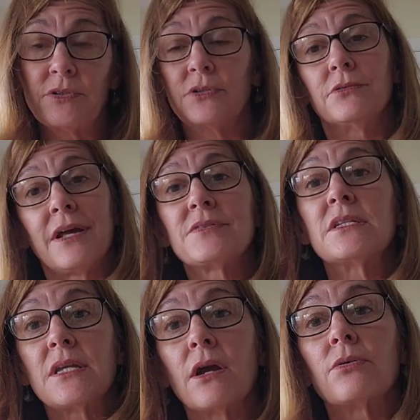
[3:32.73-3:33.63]
You don't have to
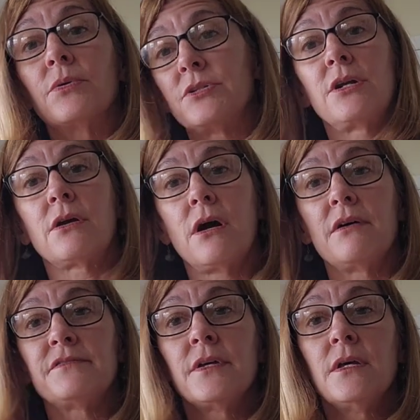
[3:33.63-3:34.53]
tear a rotator
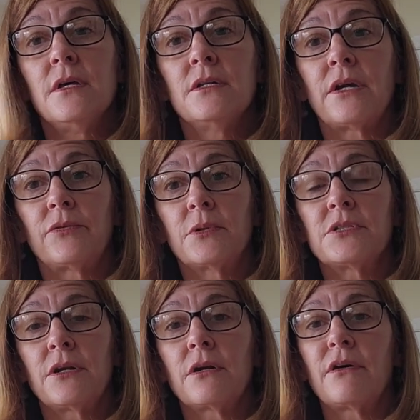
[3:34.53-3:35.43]
cuff to have a
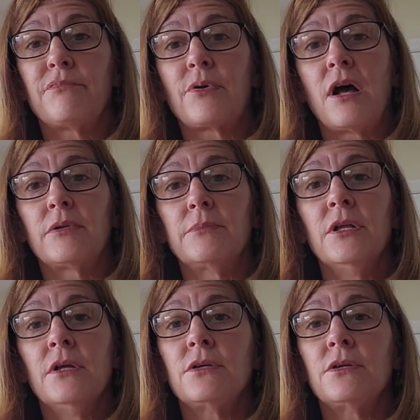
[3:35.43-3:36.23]
rotator cuff problem.